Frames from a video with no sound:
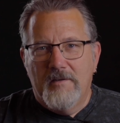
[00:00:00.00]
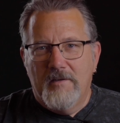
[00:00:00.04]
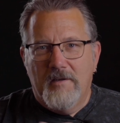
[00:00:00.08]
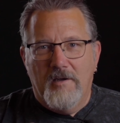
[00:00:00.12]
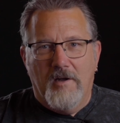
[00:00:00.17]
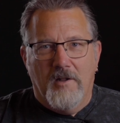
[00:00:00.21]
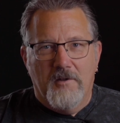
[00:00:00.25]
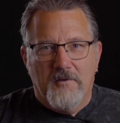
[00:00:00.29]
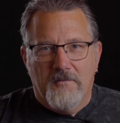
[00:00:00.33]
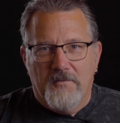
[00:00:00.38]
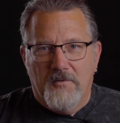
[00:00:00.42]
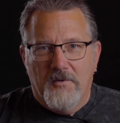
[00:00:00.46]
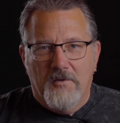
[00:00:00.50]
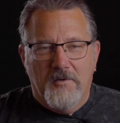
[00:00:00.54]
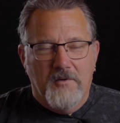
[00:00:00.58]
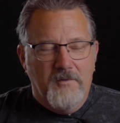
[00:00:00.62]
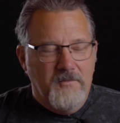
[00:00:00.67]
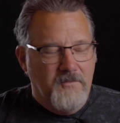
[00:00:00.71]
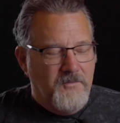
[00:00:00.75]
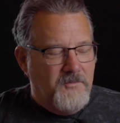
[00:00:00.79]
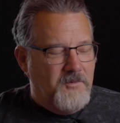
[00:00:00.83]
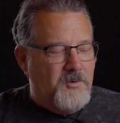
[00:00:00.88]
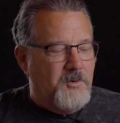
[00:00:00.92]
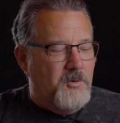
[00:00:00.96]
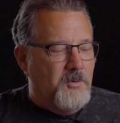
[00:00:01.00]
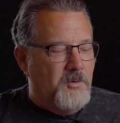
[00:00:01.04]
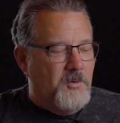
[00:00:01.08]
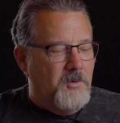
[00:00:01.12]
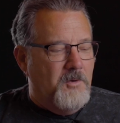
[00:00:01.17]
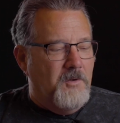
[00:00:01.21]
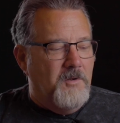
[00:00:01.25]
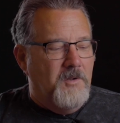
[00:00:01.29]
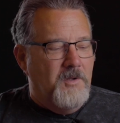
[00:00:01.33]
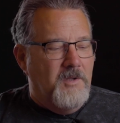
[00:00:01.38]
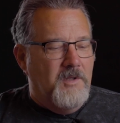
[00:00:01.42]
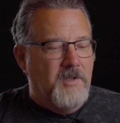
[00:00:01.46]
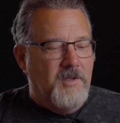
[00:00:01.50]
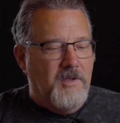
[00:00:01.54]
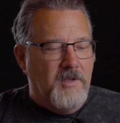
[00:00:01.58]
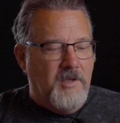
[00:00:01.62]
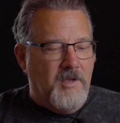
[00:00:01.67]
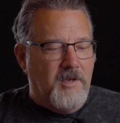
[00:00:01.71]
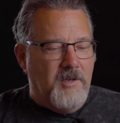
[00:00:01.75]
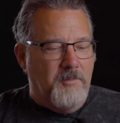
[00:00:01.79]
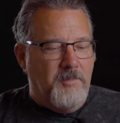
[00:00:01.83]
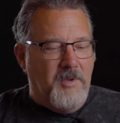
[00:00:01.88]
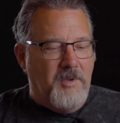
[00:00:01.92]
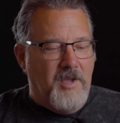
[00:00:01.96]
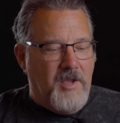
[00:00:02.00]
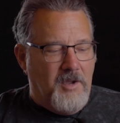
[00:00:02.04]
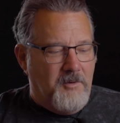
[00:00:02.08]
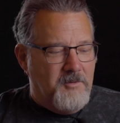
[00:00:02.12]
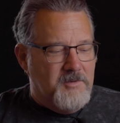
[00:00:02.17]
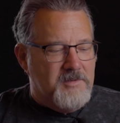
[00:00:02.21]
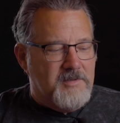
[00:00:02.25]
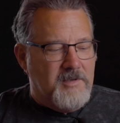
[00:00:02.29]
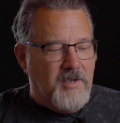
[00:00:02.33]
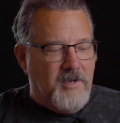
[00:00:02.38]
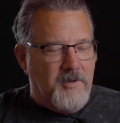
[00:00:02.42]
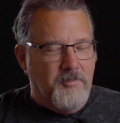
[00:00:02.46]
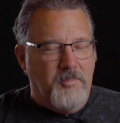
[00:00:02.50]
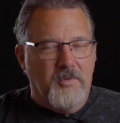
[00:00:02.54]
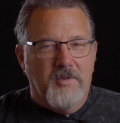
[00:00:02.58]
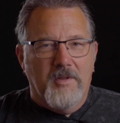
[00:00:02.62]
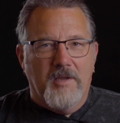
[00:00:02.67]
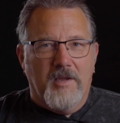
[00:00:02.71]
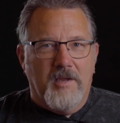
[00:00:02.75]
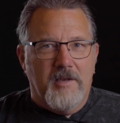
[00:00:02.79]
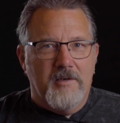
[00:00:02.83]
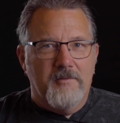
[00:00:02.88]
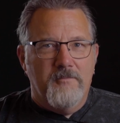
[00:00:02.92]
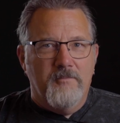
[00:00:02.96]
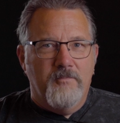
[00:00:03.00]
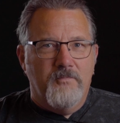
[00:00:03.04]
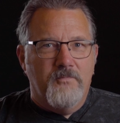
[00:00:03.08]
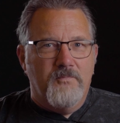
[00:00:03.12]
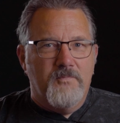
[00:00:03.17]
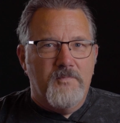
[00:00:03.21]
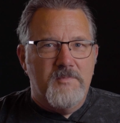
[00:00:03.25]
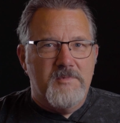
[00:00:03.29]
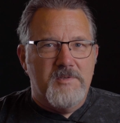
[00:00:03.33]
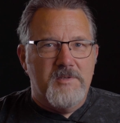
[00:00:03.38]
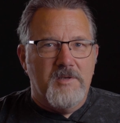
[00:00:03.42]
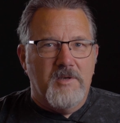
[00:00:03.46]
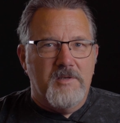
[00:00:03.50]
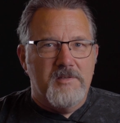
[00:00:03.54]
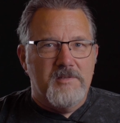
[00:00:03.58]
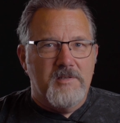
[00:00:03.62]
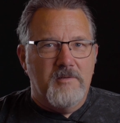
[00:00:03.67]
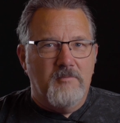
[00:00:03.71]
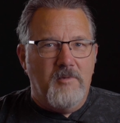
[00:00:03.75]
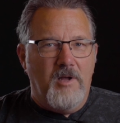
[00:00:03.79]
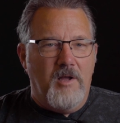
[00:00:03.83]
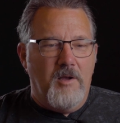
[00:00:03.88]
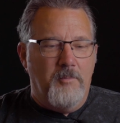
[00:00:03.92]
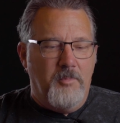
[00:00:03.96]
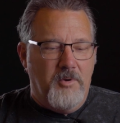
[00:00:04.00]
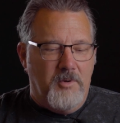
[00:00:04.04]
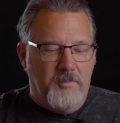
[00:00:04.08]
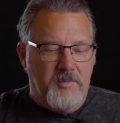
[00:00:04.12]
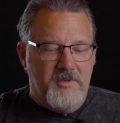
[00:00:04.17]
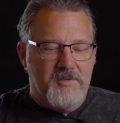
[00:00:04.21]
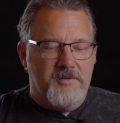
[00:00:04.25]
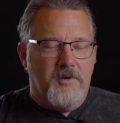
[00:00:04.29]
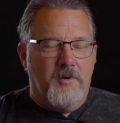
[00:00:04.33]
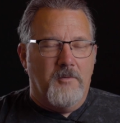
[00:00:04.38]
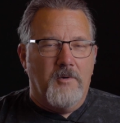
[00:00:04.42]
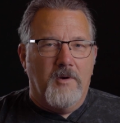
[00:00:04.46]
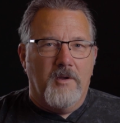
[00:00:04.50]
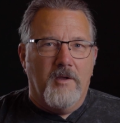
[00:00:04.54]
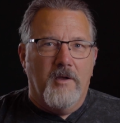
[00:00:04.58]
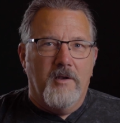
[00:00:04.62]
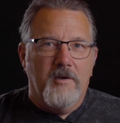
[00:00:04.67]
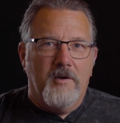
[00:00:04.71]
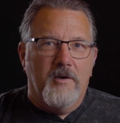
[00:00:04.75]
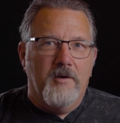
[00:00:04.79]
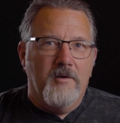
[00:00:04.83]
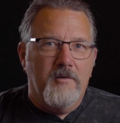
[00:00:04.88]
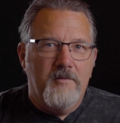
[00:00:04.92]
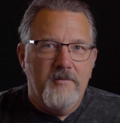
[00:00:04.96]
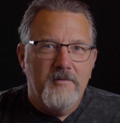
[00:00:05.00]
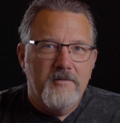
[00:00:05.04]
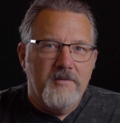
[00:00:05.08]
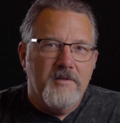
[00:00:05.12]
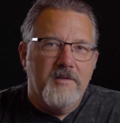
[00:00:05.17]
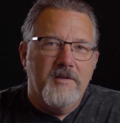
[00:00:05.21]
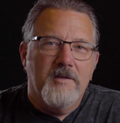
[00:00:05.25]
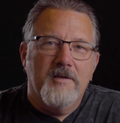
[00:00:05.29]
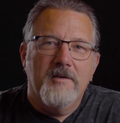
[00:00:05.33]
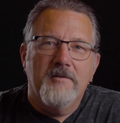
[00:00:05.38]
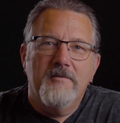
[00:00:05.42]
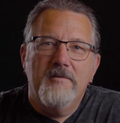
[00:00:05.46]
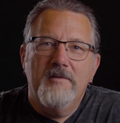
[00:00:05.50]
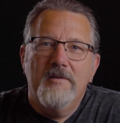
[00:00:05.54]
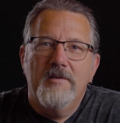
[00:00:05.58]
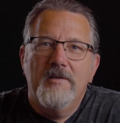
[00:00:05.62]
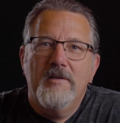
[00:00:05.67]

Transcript: colorful, cool, and the back was kind of plain. So I said, well, I'll put a piece of artwork on there, you know.